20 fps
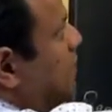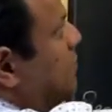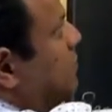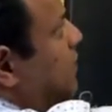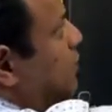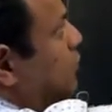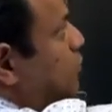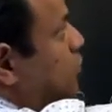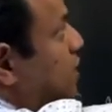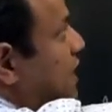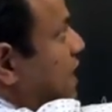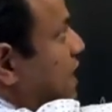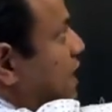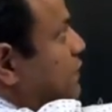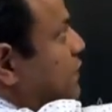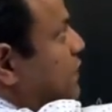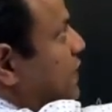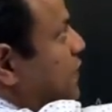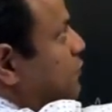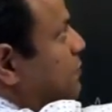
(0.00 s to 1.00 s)
but only
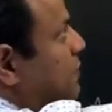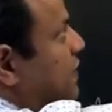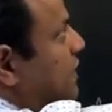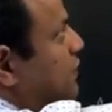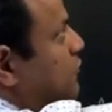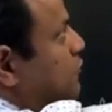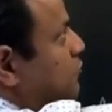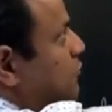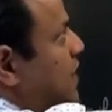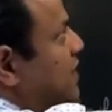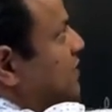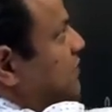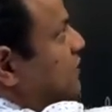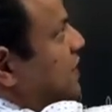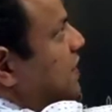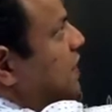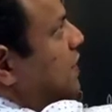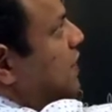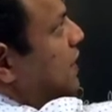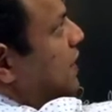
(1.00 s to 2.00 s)
if this bit is 1,
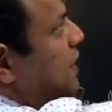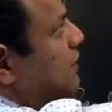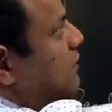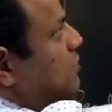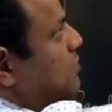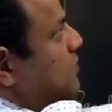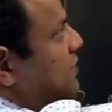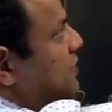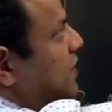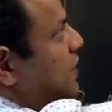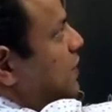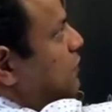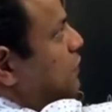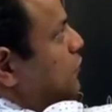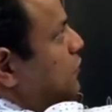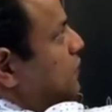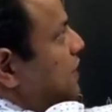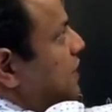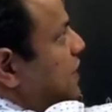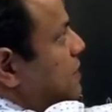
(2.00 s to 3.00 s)
serial data will be sent. If
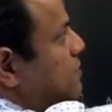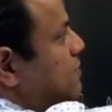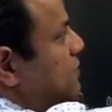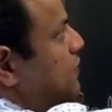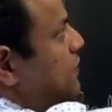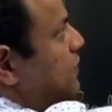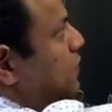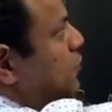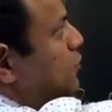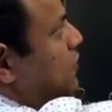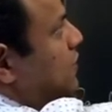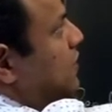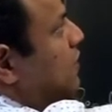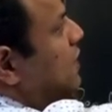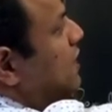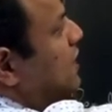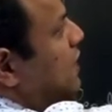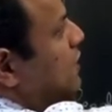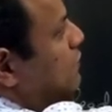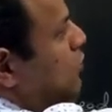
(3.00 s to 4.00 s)
you say keep it 0, serial
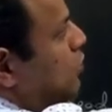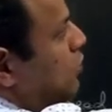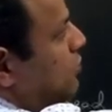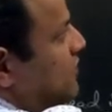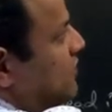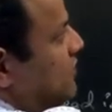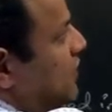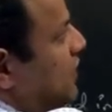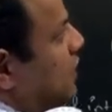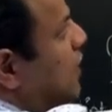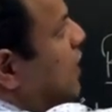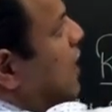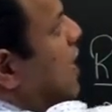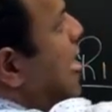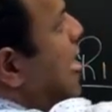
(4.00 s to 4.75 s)
data will not be sent.